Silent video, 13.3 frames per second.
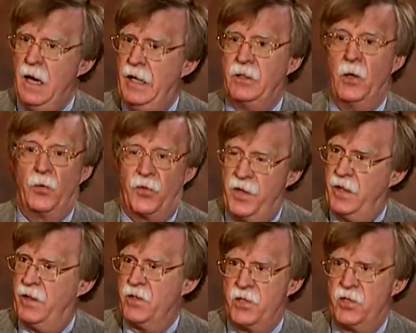I don't
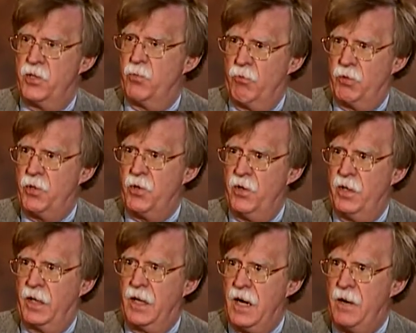think this is a return
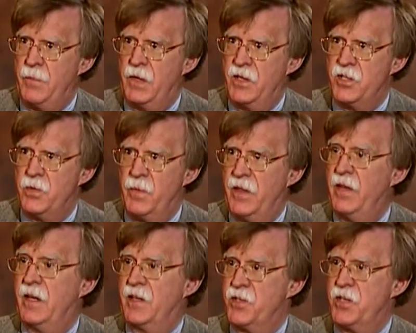to communism. I
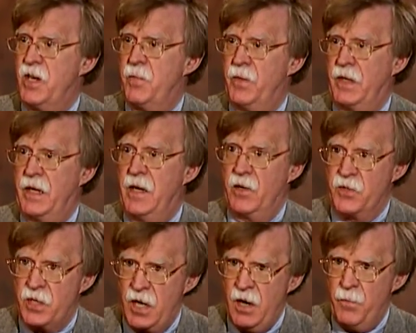think it's something
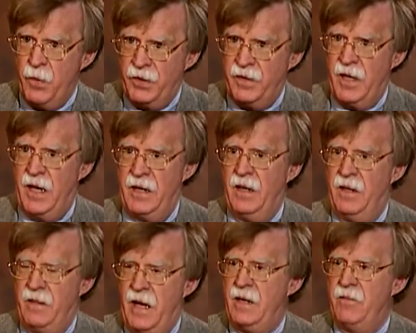else. But
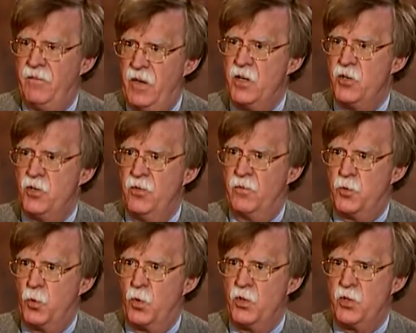that invasion of
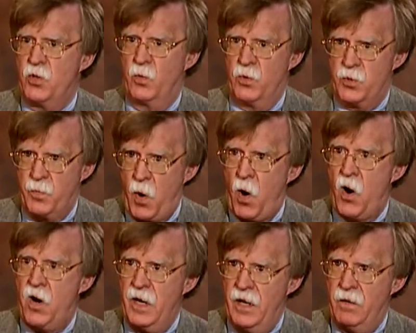Georgia was
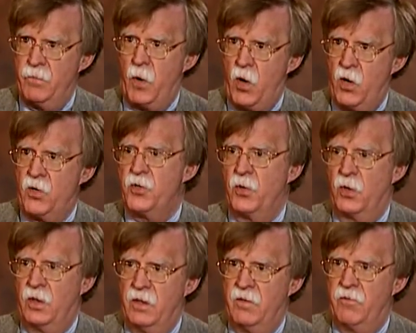part and
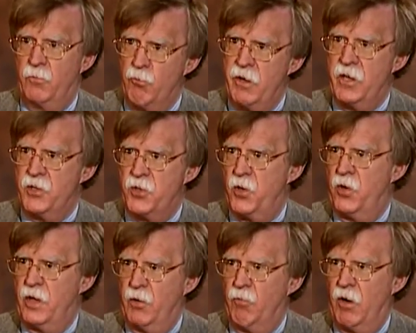parcel of
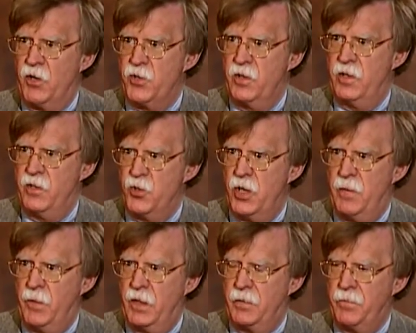reasserting Russian
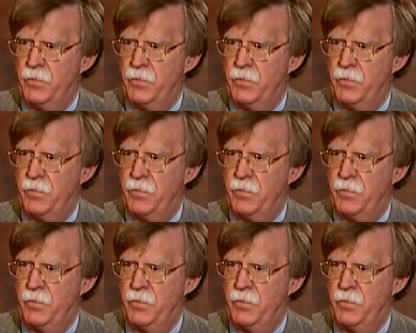hegemony.